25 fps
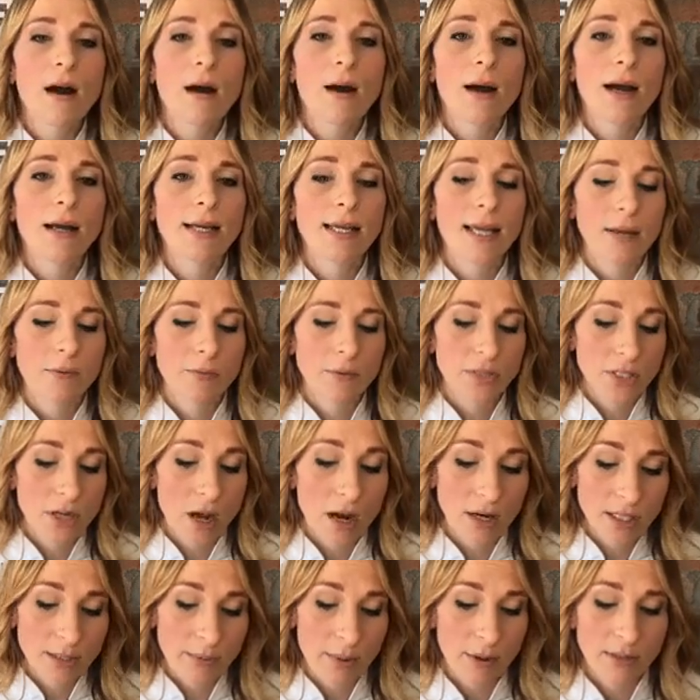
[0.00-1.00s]
Again, we
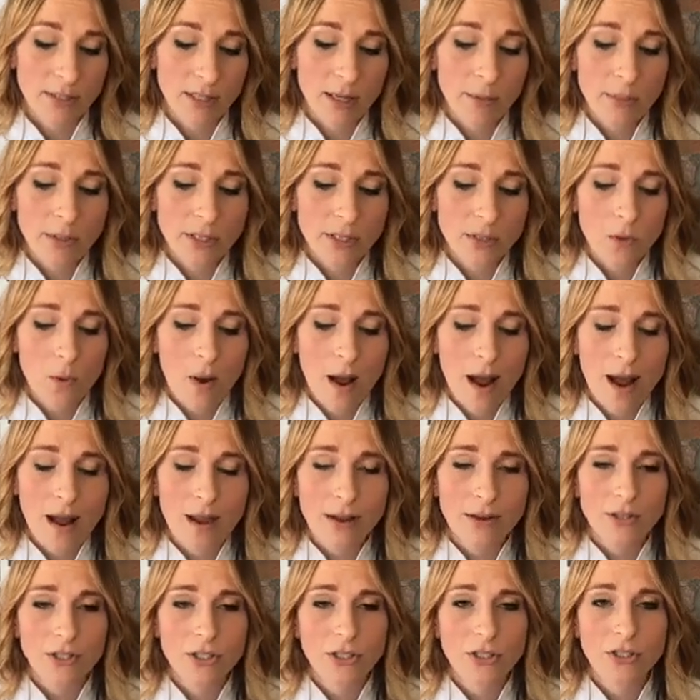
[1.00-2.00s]
talked about summer
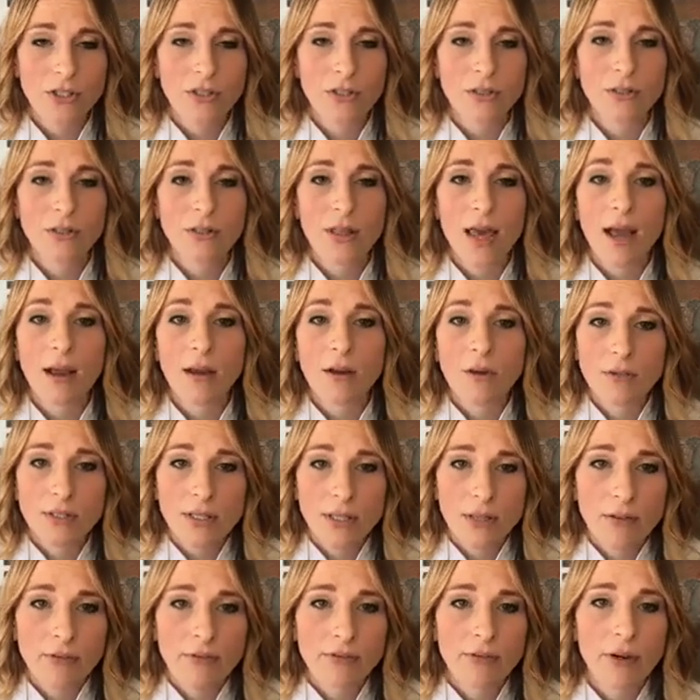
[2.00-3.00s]
squash, that goes in
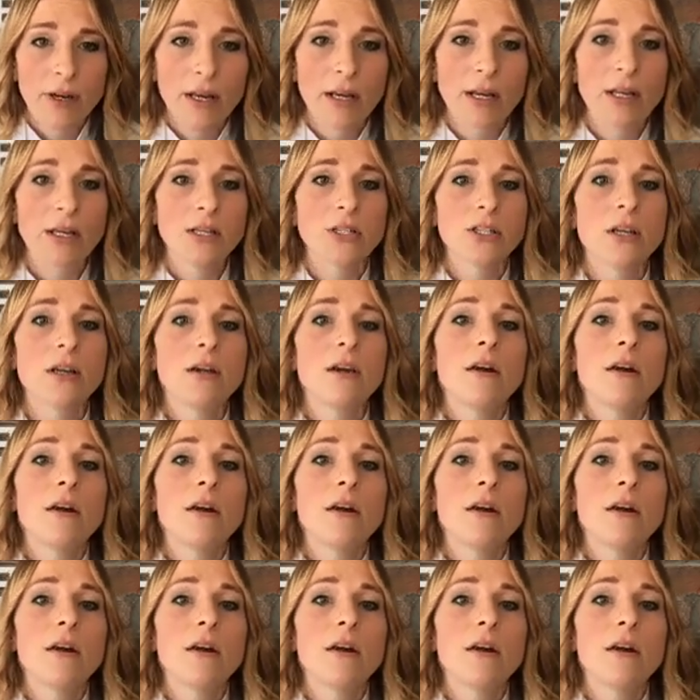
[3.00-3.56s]
the fridge.